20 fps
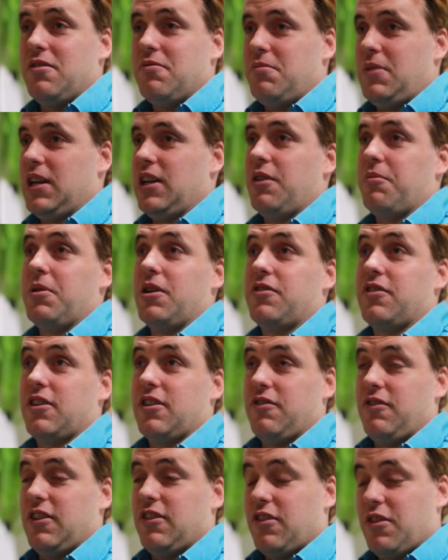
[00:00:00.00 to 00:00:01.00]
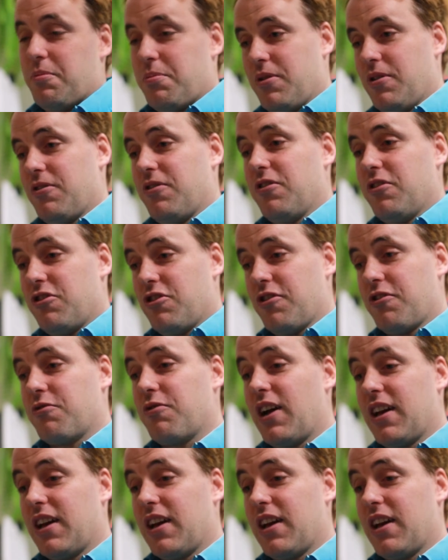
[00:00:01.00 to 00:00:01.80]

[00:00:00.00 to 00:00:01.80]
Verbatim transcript: Might not be able to convince the person just